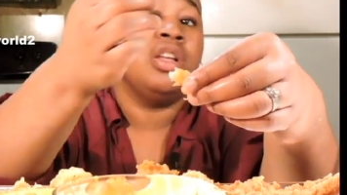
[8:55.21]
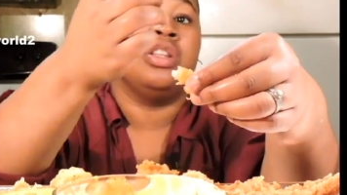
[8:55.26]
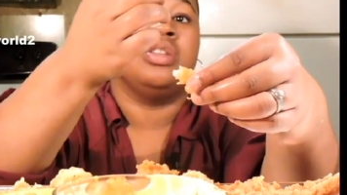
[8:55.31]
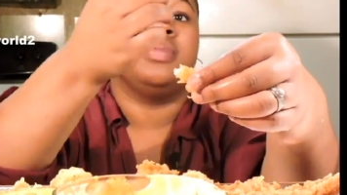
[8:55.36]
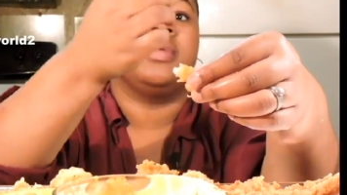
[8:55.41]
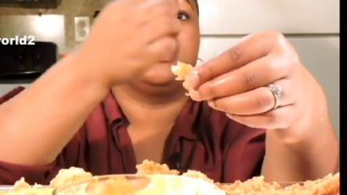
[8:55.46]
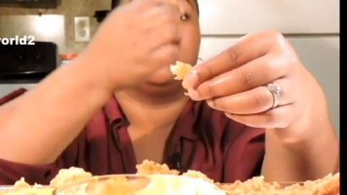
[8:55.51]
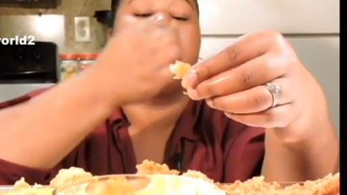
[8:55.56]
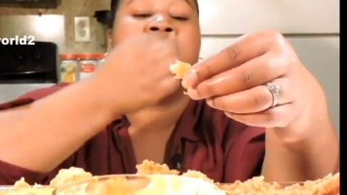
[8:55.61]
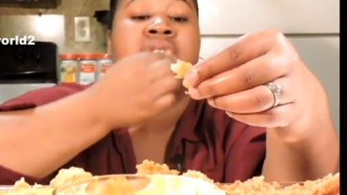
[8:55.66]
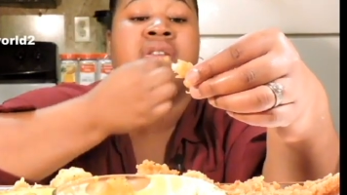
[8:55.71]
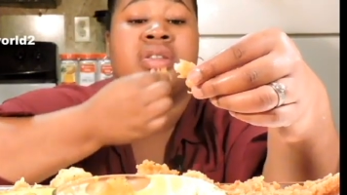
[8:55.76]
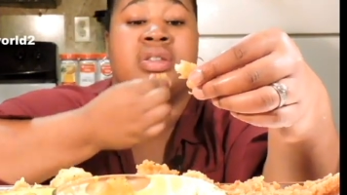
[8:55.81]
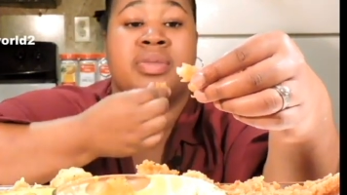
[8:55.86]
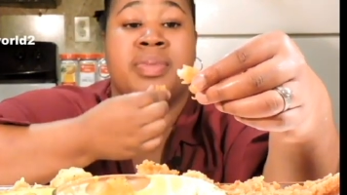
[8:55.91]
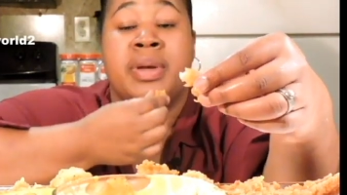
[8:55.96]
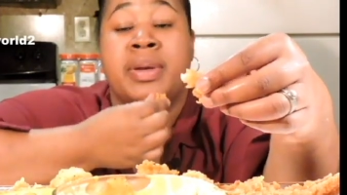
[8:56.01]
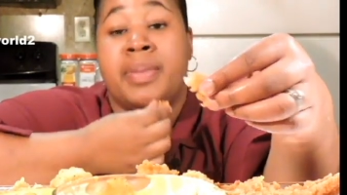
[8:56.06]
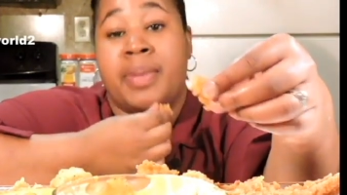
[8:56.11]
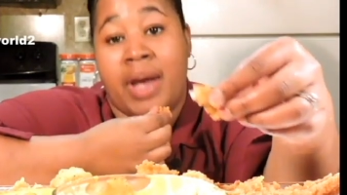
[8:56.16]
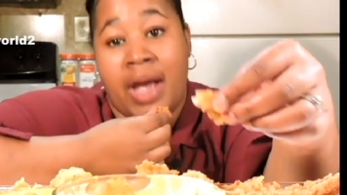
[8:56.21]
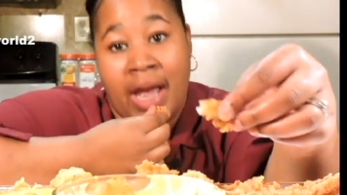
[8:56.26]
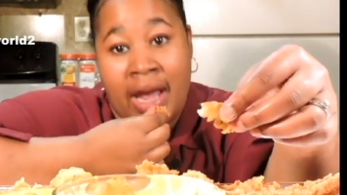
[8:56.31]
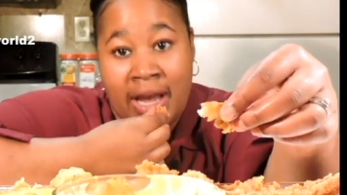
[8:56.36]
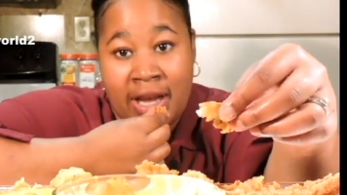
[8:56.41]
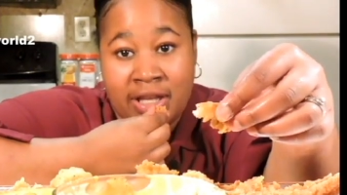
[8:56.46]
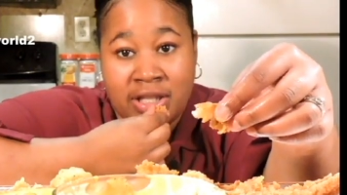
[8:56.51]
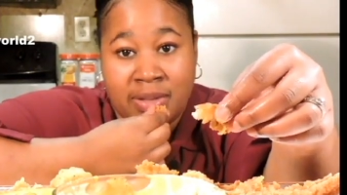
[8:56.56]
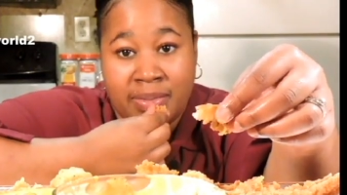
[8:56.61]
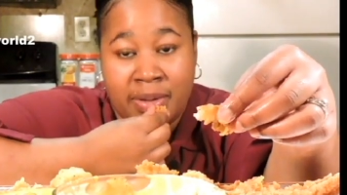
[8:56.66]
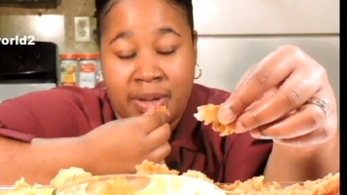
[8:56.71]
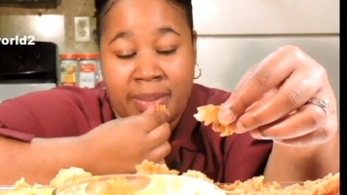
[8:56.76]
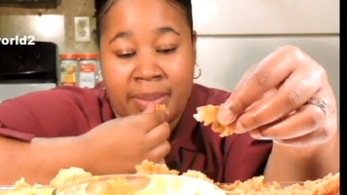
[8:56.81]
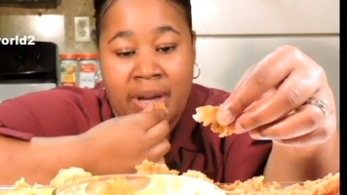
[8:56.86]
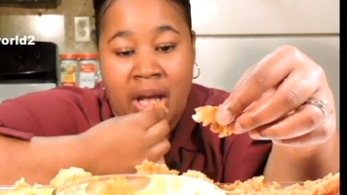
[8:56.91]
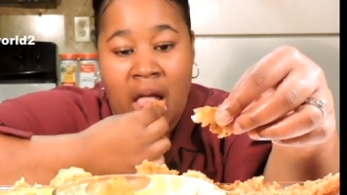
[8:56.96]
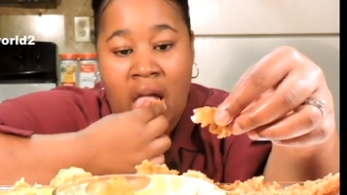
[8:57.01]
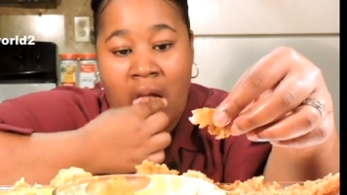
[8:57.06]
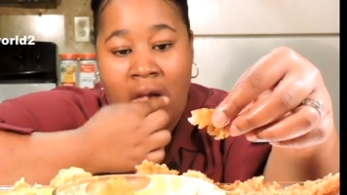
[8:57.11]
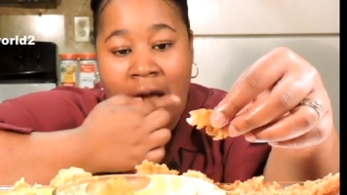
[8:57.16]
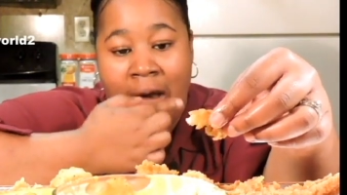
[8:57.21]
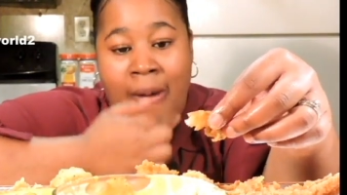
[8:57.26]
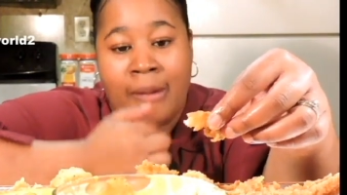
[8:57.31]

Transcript: is because people asked me about.